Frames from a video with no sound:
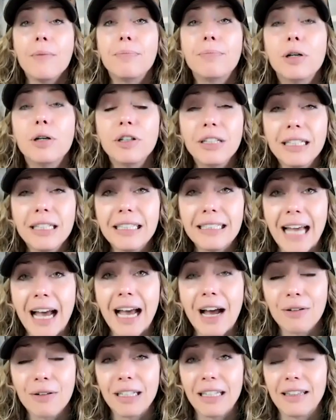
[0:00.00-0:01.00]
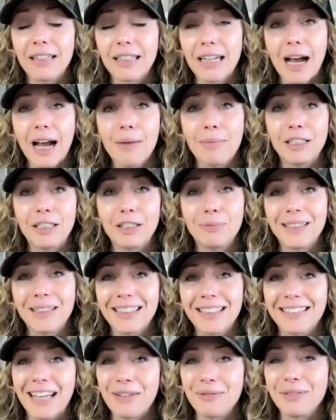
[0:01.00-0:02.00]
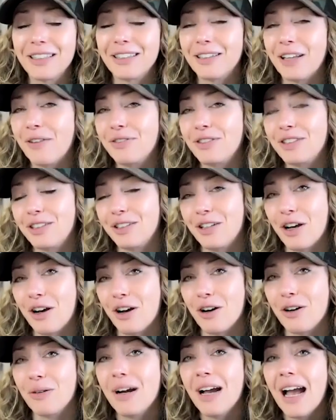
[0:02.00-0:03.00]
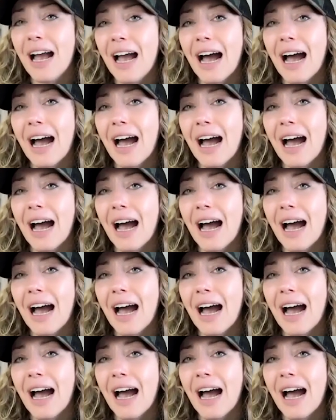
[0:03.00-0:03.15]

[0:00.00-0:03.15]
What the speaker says: put it down in the comments, because I would love to know